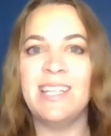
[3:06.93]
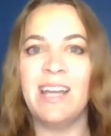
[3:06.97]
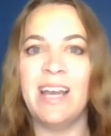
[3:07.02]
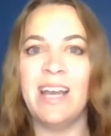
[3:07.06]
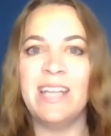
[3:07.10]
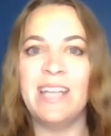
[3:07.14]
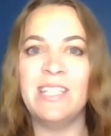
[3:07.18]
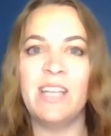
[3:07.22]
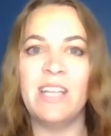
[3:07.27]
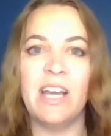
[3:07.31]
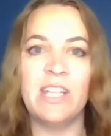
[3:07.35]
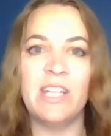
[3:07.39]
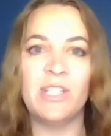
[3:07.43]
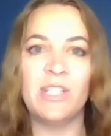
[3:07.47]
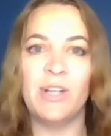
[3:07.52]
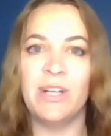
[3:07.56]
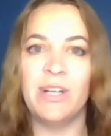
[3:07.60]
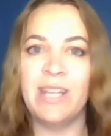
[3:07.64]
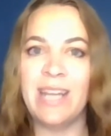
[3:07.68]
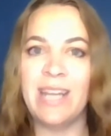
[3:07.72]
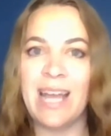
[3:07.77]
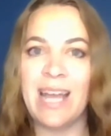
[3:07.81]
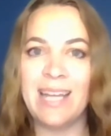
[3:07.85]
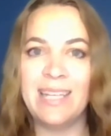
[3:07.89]
and i'd, I'd
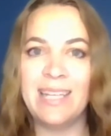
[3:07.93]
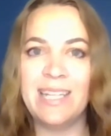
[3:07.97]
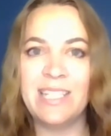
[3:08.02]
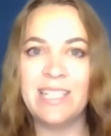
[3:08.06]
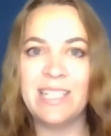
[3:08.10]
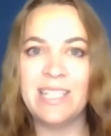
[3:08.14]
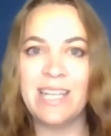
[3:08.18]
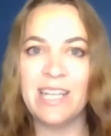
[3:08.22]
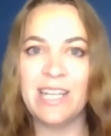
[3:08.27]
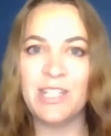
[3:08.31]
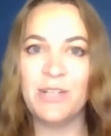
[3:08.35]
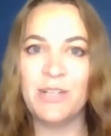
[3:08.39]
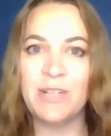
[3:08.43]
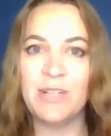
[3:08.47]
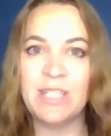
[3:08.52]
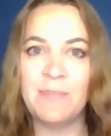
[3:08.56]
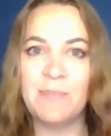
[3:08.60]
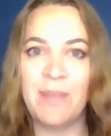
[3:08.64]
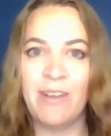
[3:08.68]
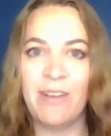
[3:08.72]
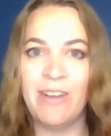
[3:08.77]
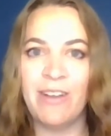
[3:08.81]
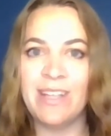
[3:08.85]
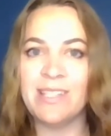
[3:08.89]
gone and had an international
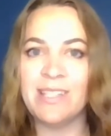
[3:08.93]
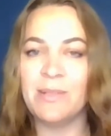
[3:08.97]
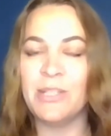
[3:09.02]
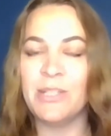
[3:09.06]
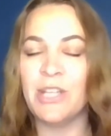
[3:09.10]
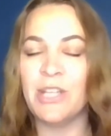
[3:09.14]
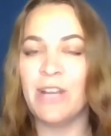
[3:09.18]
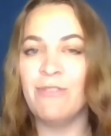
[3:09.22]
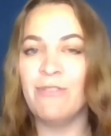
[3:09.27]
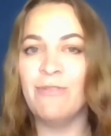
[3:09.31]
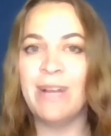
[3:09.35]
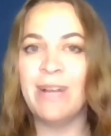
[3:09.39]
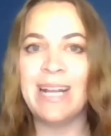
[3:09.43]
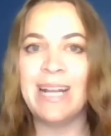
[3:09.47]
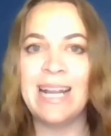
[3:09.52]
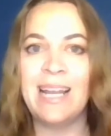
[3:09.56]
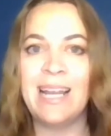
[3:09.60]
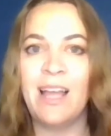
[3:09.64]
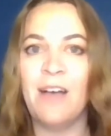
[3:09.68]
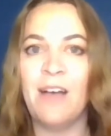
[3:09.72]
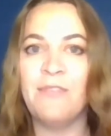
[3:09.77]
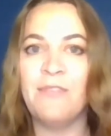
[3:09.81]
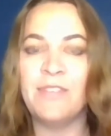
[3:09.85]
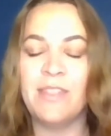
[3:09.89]
experience which i really
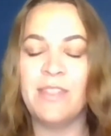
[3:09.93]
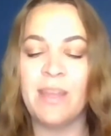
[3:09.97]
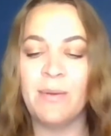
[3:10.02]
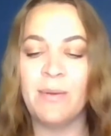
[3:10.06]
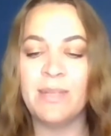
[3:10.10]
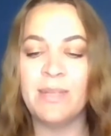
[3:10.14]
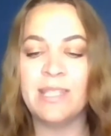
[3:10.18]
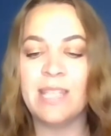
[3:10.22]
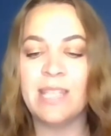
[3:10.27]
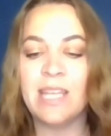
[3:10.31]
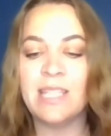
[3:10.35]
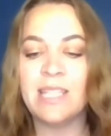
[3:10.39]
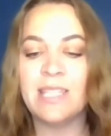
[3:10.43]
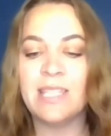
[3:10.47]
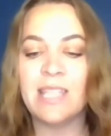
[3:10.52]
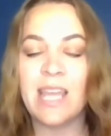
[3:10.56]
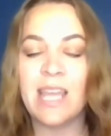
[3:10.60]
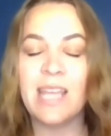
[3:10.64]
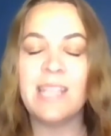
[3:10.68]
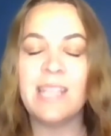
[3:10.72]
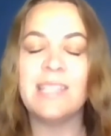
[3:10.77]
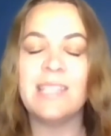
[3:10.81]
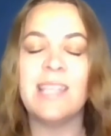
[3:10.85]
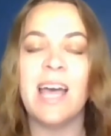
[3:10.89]
loved and there was these
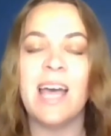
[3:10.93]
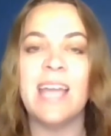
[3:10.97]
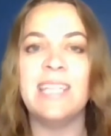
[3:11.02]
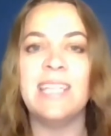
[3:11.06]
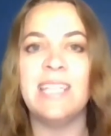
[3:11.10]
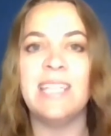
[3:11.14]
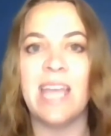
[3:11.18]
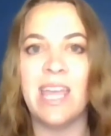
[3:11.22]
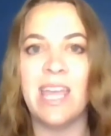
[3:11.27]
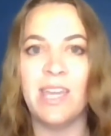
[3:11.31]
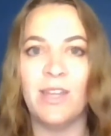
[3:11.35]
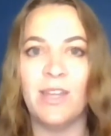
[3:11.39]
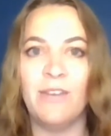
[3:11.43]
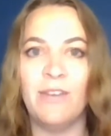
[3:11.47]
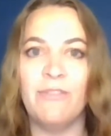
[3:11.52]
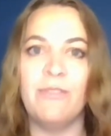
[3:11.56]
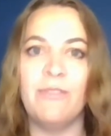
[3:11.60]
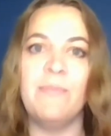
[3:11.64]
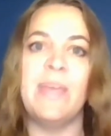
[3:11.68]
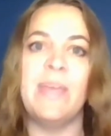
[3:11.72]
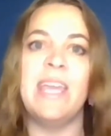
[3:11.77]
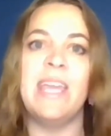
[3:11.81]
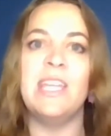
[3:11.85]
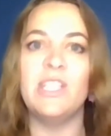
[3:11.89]
things that i'd taken
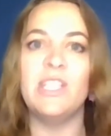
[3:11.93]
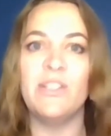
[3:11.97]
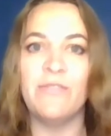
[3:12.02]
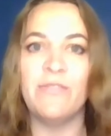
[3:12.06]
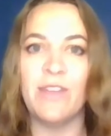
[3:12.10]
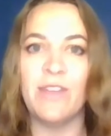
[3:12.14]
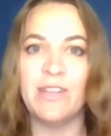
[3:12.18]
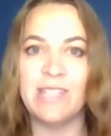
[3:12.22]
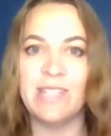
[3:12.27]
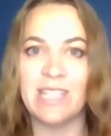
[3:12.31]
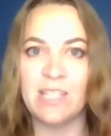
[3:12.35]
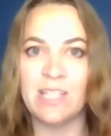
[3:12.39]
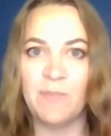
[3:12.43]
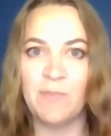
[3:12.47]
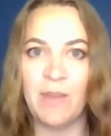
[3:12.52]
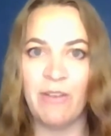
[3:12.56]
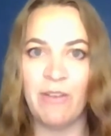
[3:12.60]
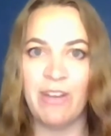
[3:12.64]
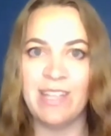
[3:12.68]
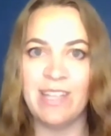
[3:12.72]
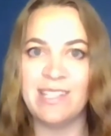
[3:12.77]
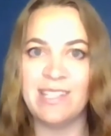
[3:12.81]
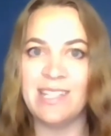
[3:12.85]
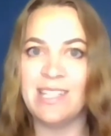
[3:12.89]
from each of those
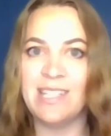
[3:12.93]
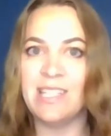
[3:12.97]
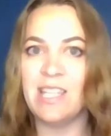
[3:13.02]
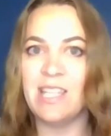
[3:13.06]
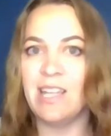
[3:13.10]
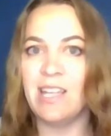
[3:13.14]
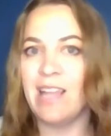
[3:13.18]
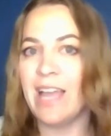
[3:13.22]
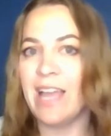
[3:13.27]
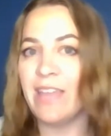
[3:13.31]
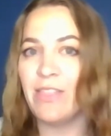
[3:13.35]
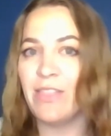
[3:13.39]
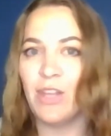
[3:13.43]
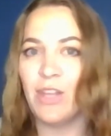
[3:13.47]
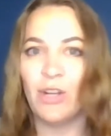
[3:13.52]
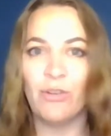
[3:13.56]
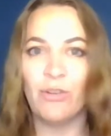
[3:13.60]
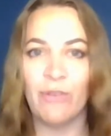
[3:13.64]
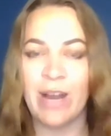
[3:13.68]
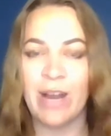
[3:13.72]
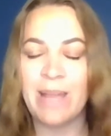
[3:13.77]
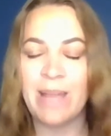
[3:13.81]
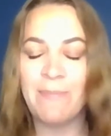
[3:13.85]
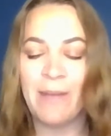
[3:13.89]
experiences that, like the
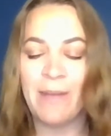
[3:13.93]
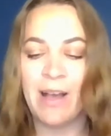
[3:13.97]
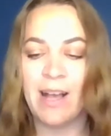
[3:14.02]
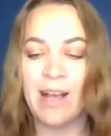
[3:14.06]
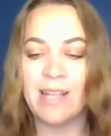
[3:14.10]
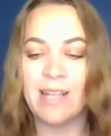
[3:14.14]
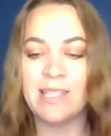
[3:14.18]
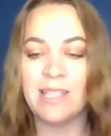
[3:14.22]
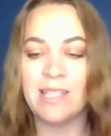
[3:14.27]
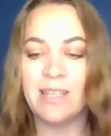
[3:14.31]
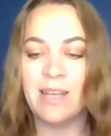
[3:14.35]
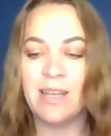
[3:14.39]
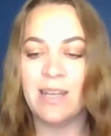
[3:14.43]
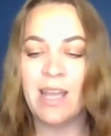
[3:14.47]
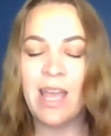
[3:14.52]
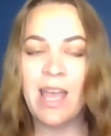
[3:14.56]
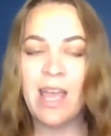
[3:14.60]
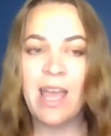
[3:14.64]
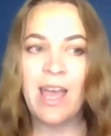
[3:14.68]
great parts and